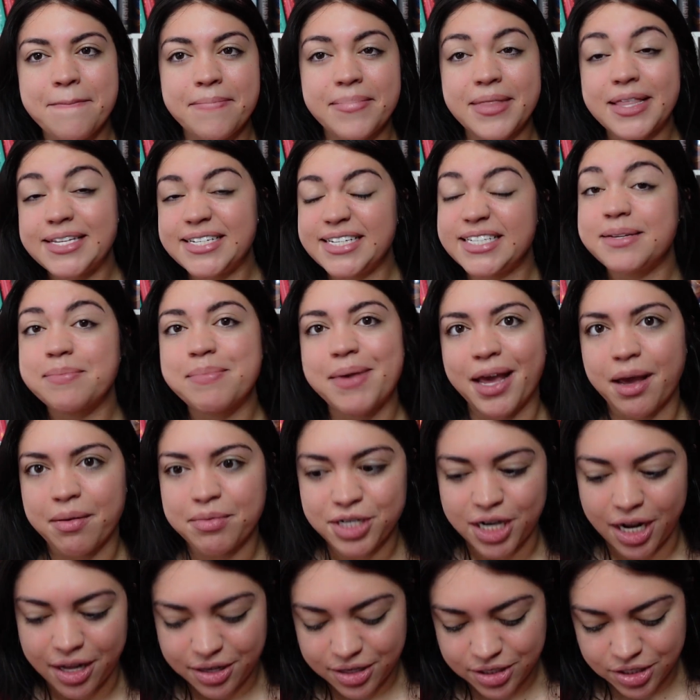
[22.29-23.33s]
is a makeup
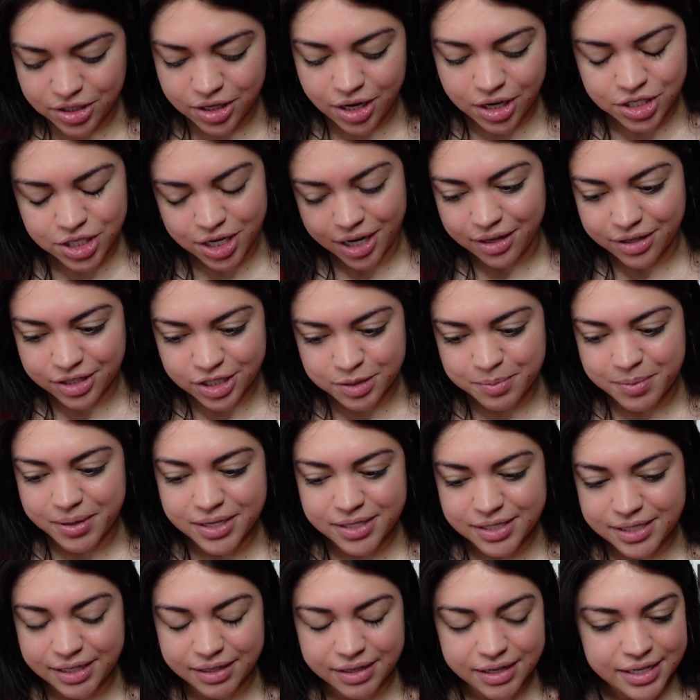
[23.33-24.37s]
challenge, not challenge, but
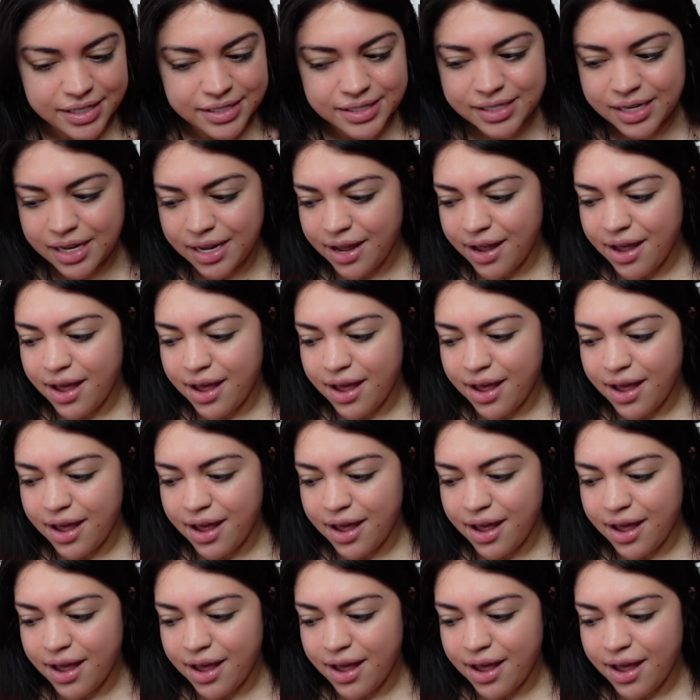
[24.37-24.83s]
series.